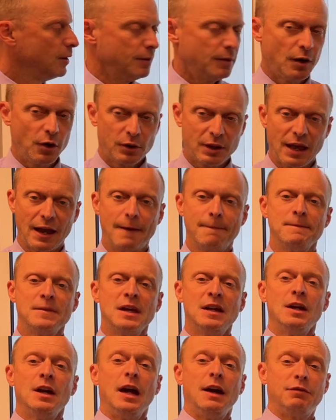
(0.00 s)
Okay,
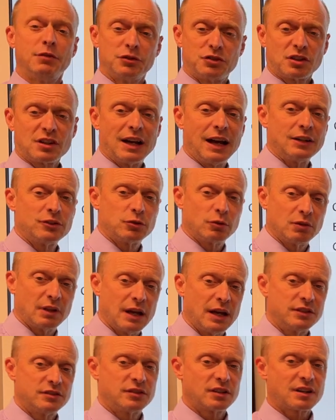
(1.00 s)
if those are contour
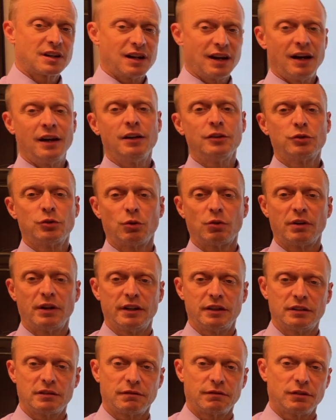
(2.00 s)
lines, the contour
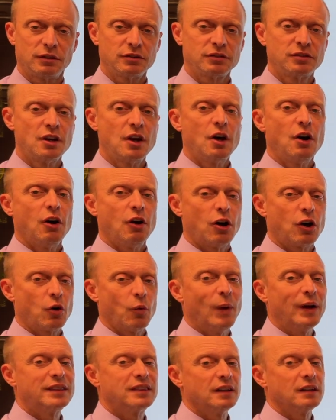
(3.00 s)
intervals are
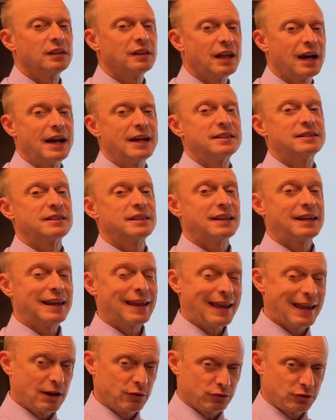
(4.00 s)
what the lines
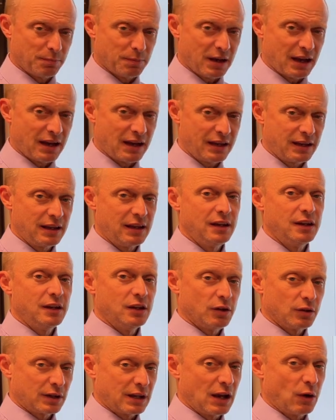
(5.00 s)
count by.
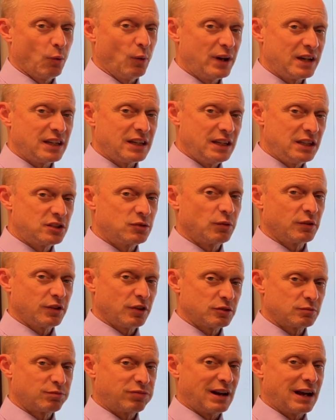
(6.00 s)
Okay, what each one of those
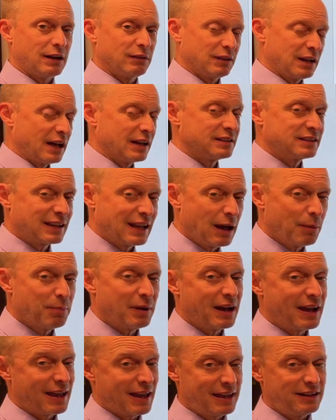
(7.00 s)
brown lines count by,
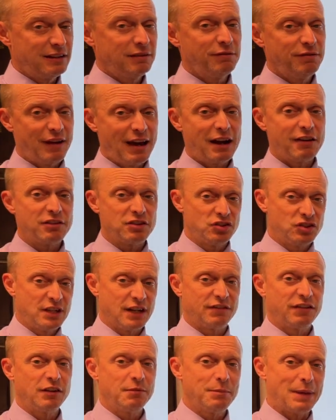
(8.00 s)
and it varies.
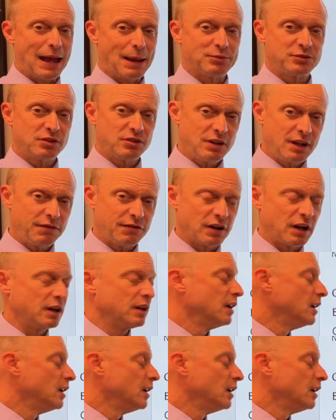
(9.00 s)
Different maps are different.